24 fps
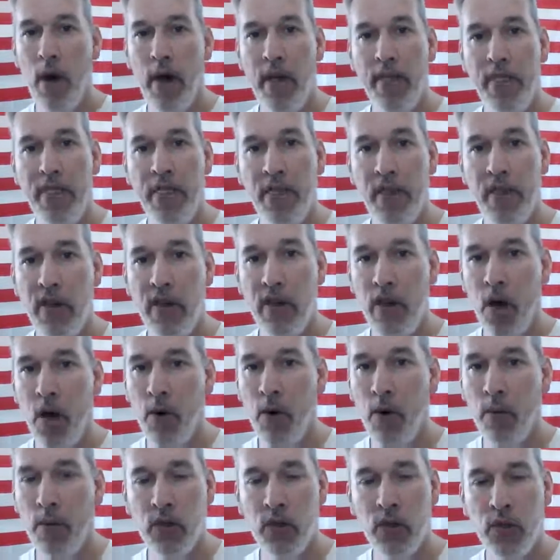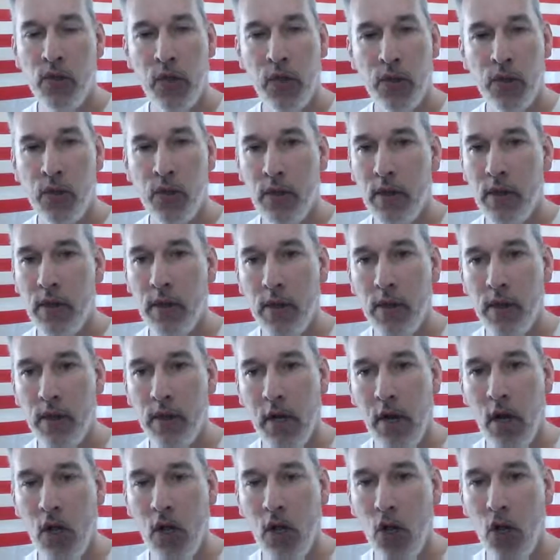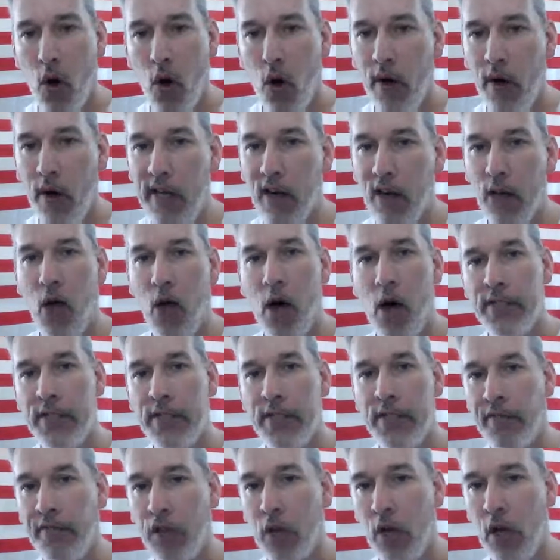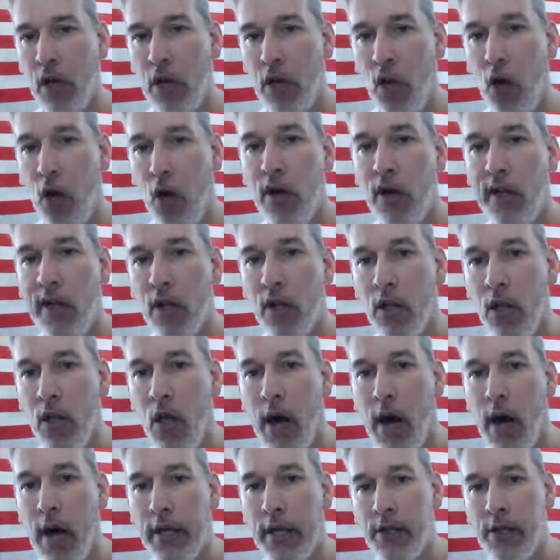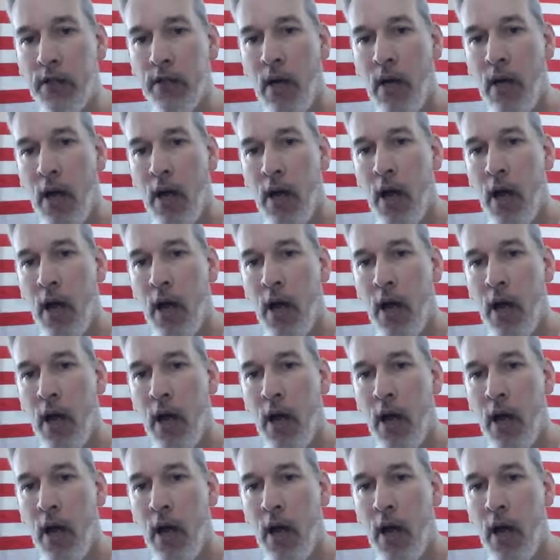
with just colonial loss after colonial loss,